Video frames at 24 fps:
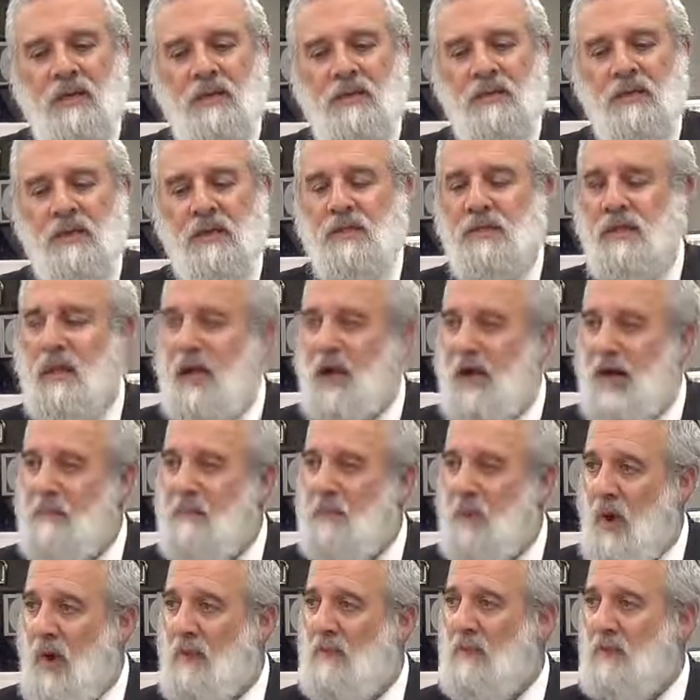He says, I
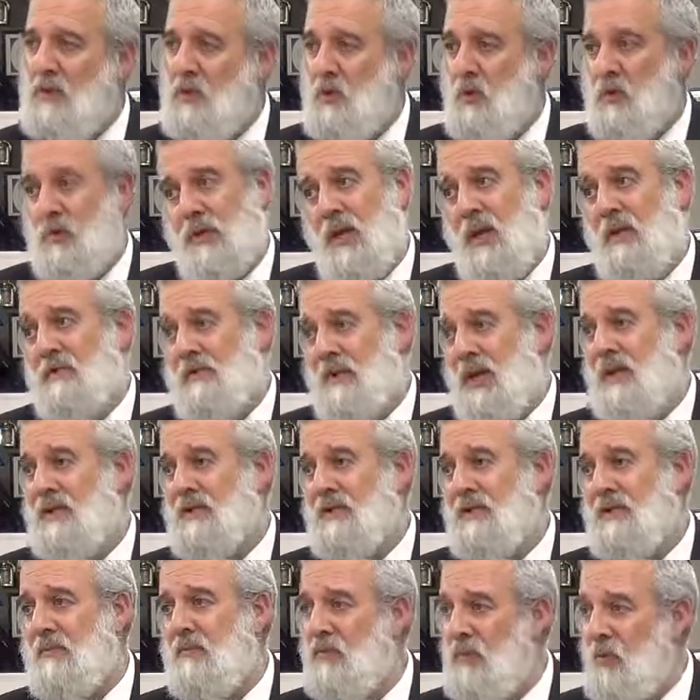promise you
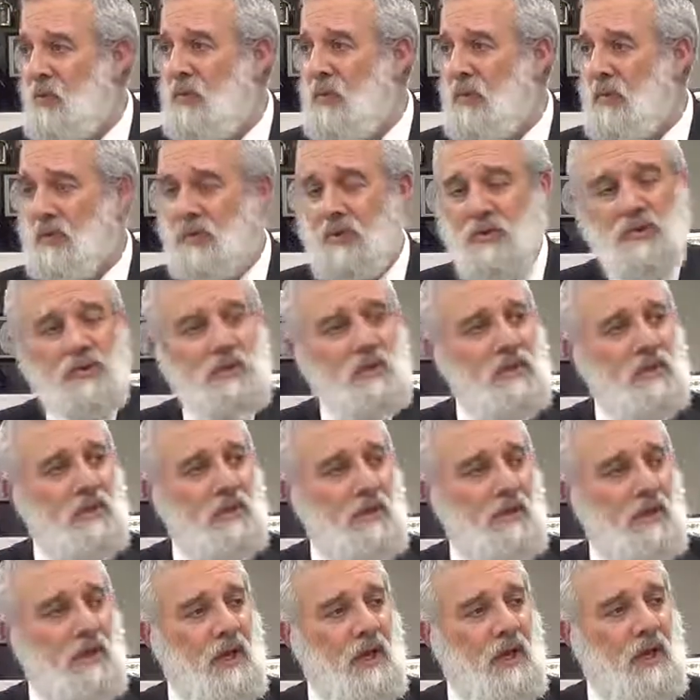10,000 rubles
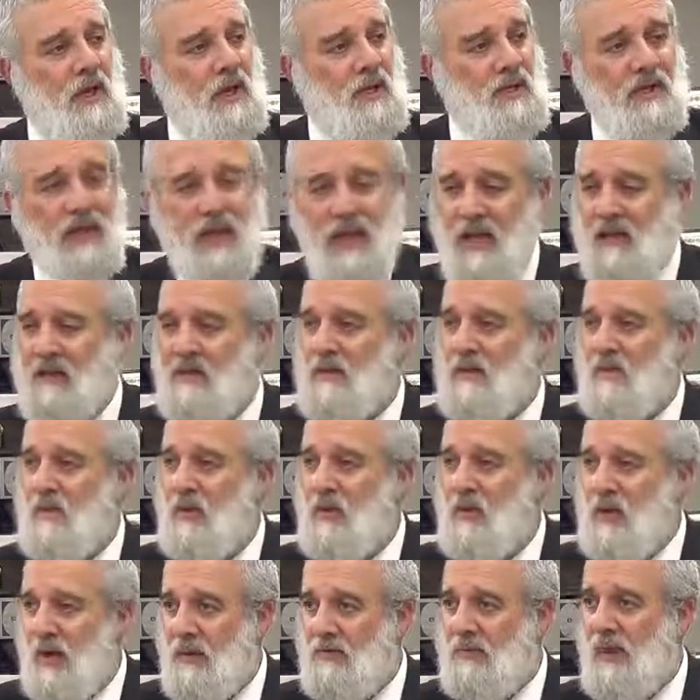at the end
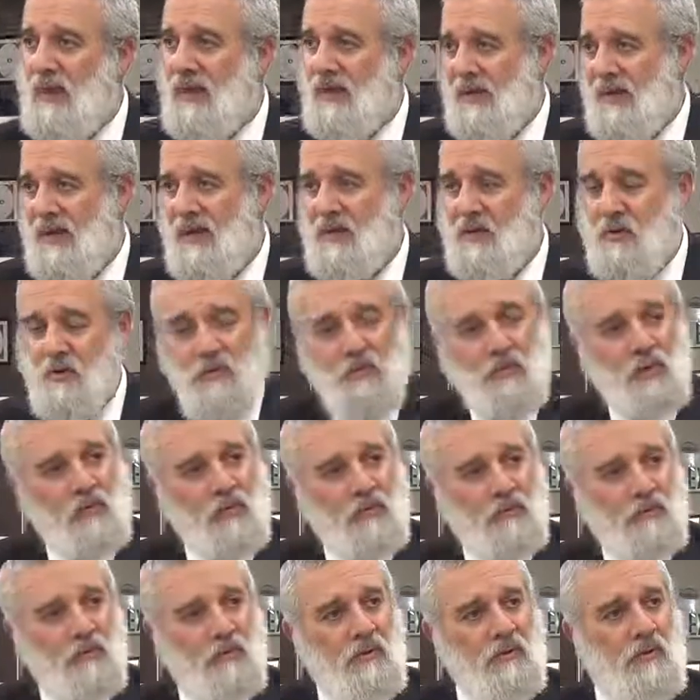will come knocking at your
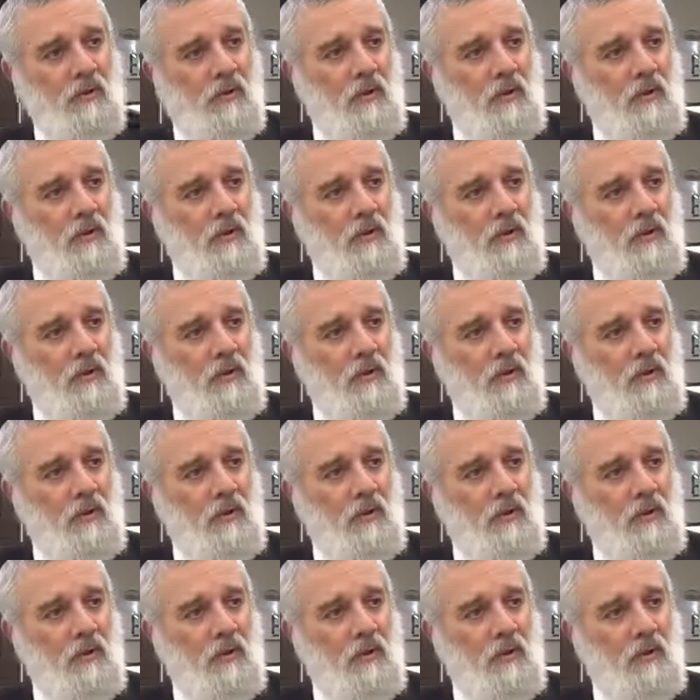door.